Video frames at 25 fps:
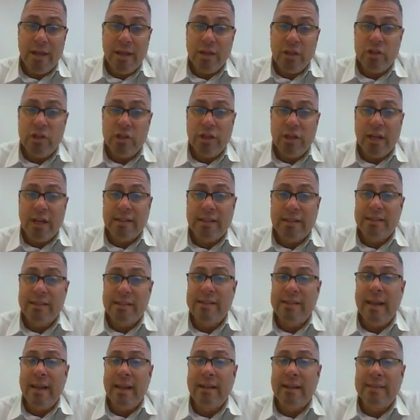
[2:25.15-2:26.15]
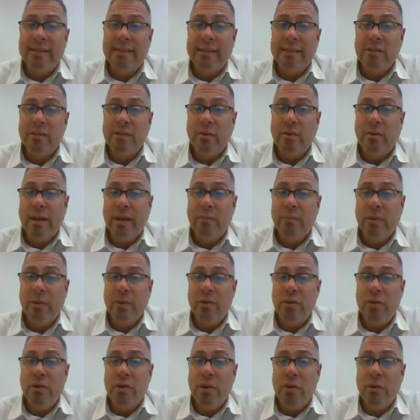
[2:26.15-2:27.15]
She got to stay at 6th grade
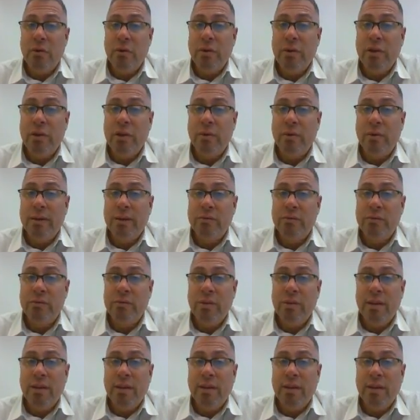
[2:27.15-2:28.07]
with no decrease,